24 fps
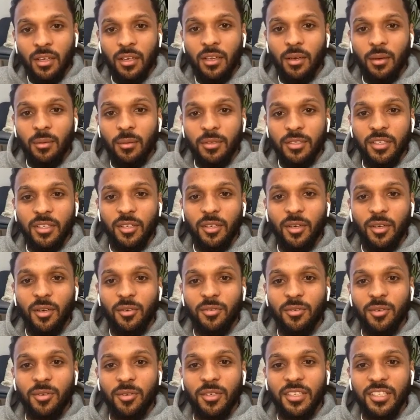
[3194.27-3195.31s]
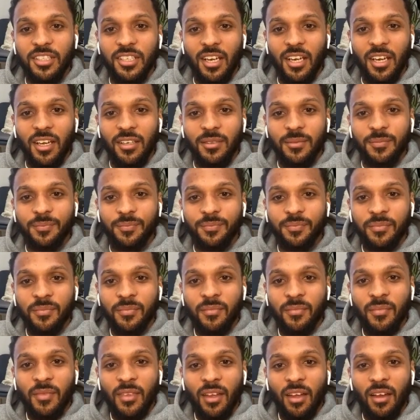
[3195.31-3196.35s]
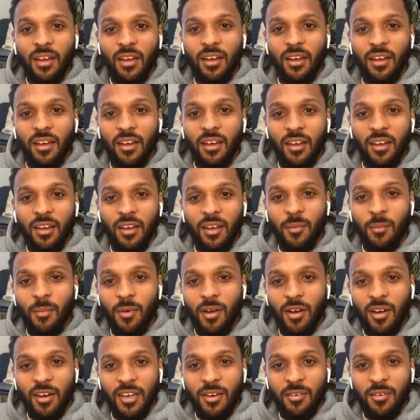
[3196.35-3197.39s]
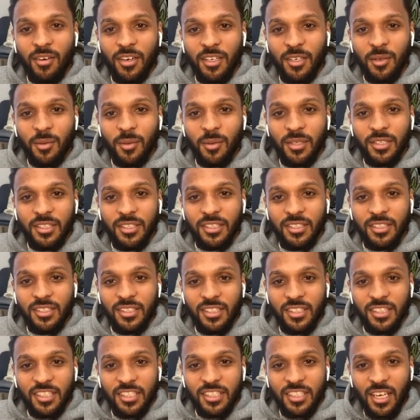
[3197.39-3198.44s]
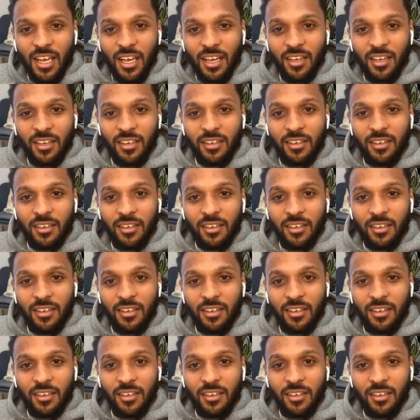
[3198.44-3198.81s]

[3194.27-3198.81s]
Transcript: I'm just going to go through the chat. Are there any questions in the chat